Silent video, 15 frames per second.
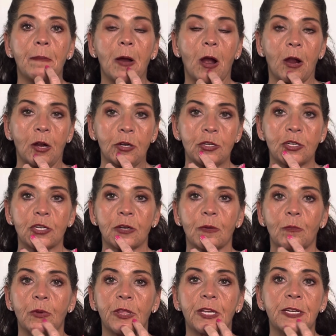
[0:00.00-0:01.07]
arch
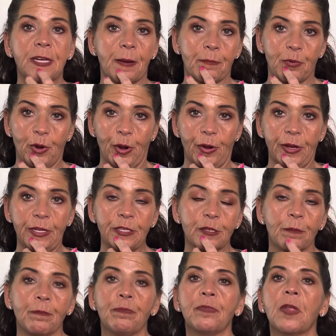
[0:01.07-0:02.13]
with the temporaries.